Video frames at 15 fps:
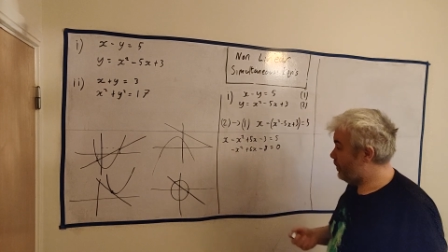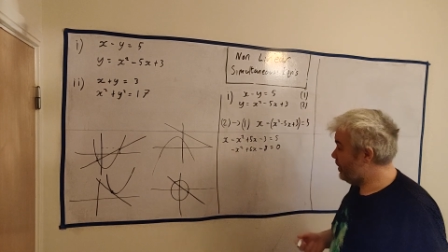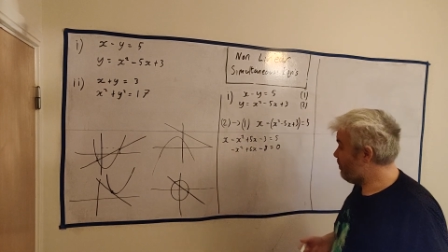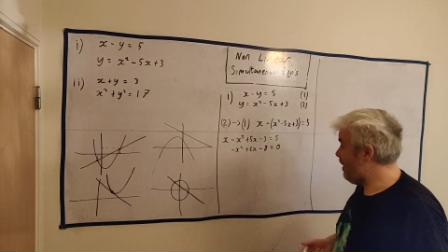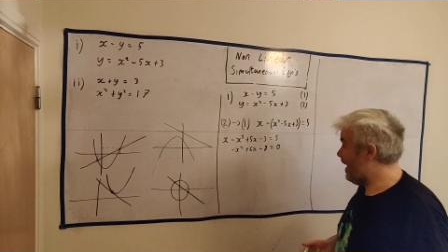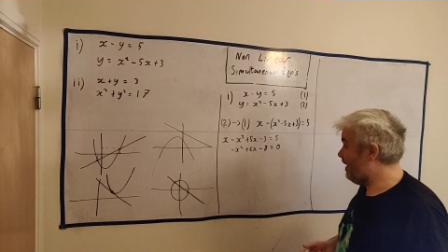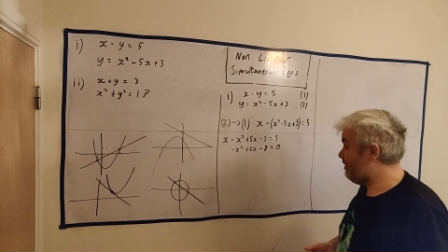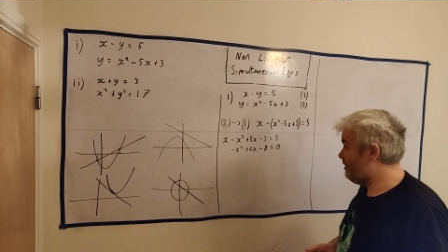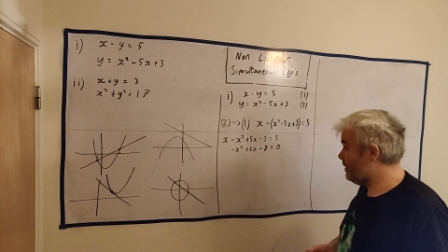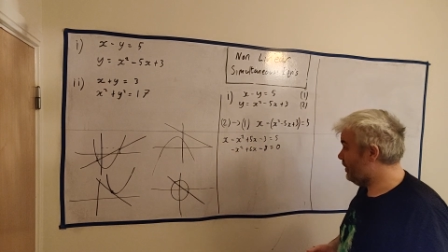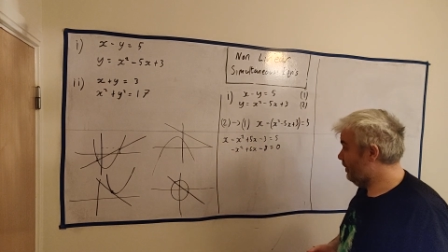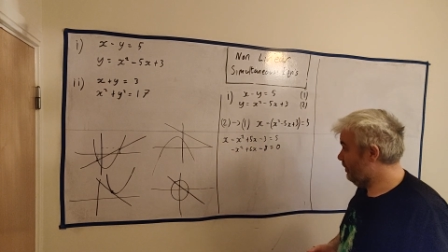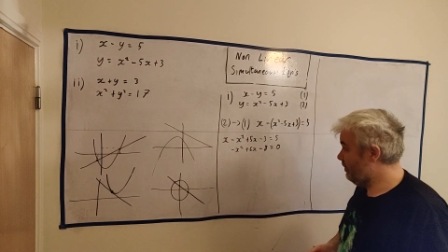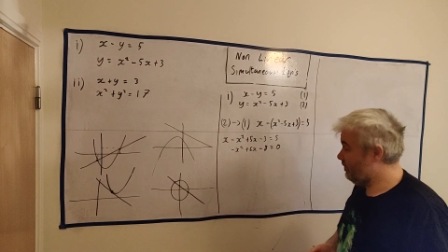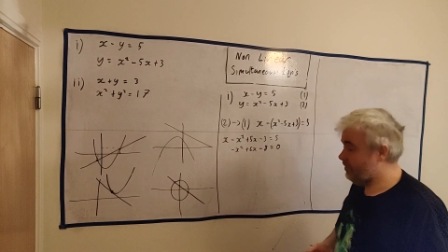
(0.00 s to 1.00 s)
We don't have
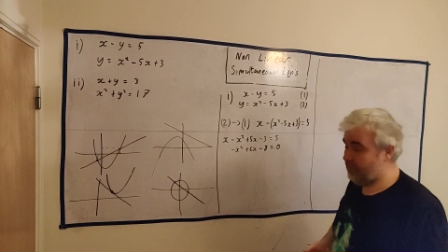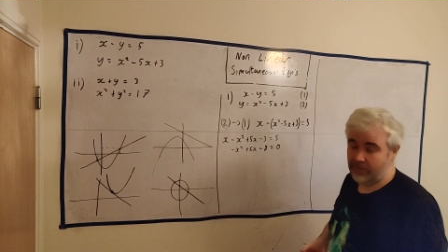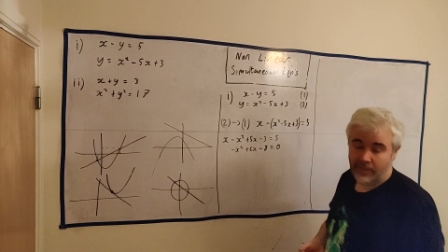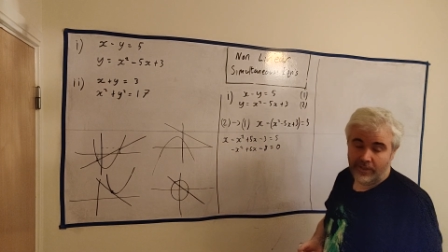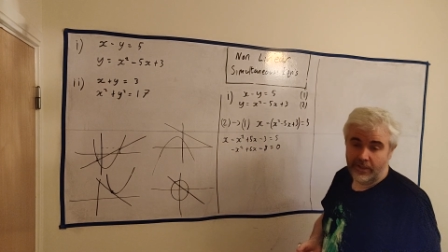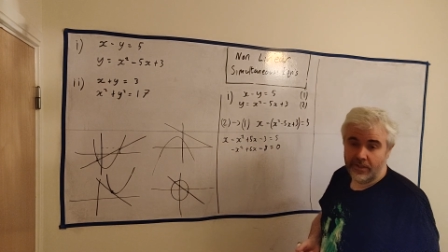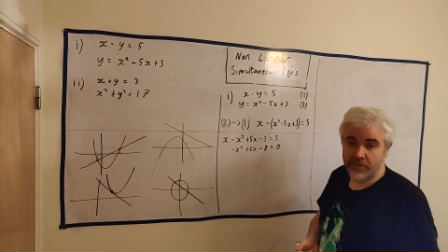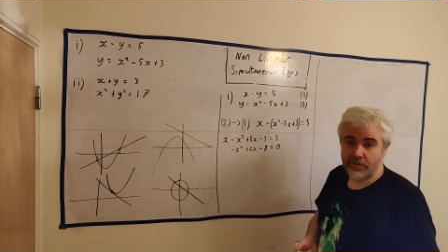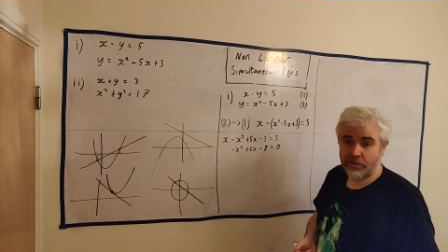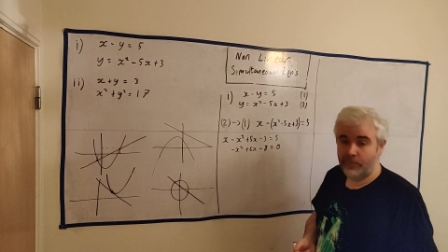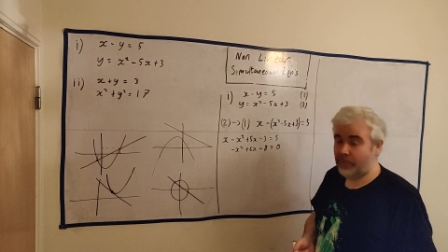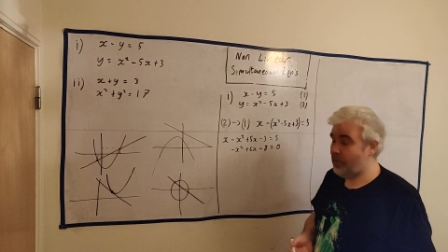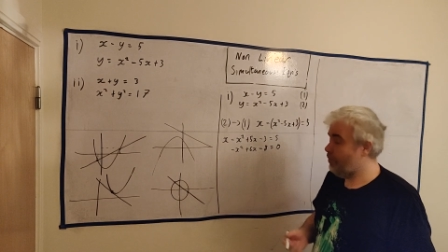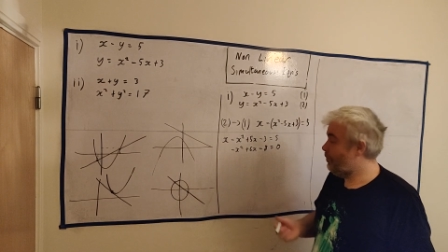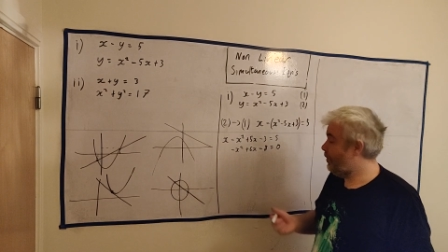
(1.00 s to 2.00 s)
to. Some of you